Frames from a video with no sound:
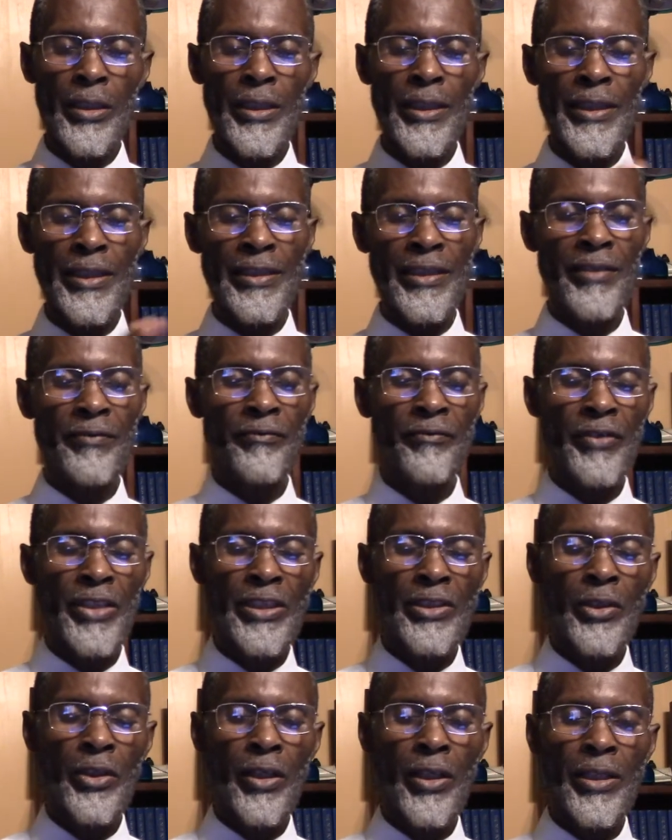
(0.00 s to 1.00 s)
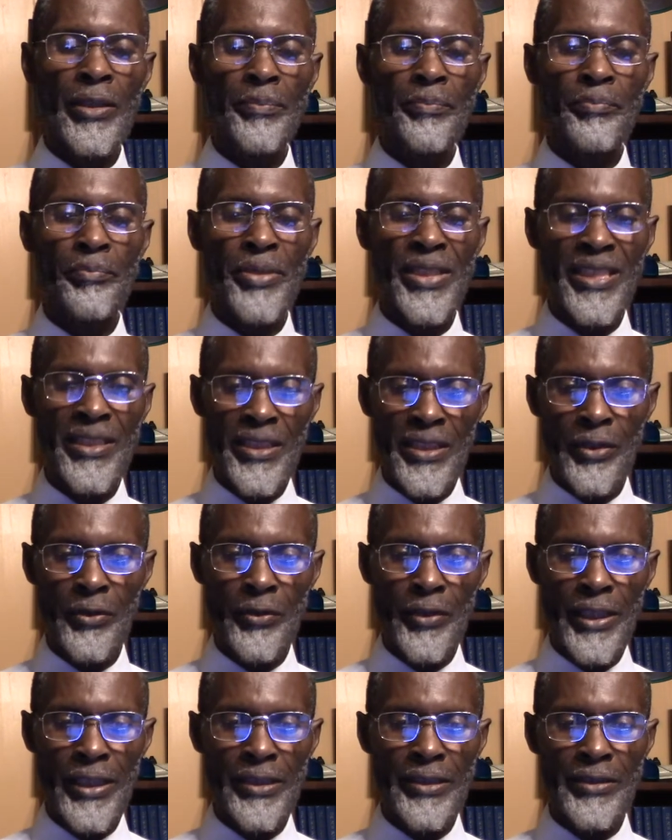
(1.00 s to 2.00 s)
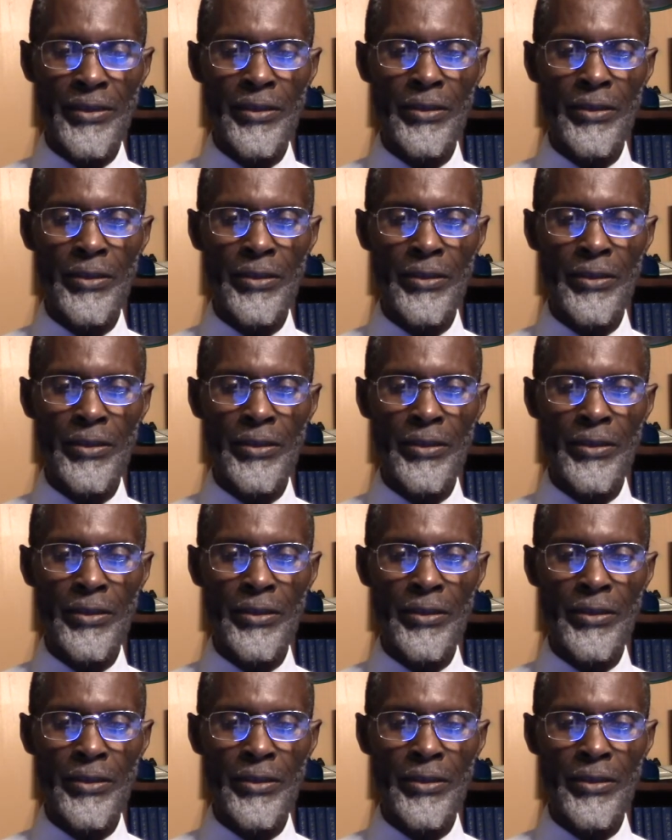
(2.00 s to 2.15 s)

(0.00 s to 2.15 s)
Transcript: individual period,